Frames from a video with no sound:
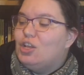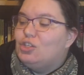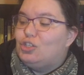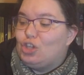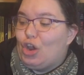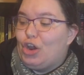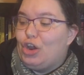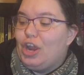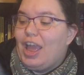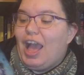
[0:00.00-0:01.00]

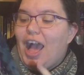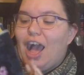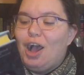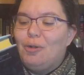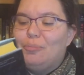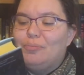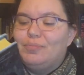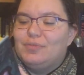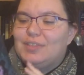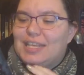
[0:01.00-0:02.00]
So
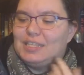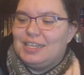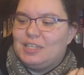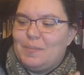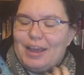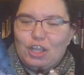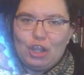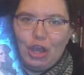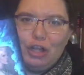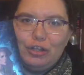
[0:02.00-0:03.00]
it's about a
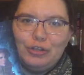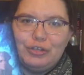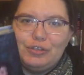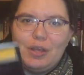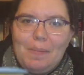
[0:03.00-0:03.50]
girl who's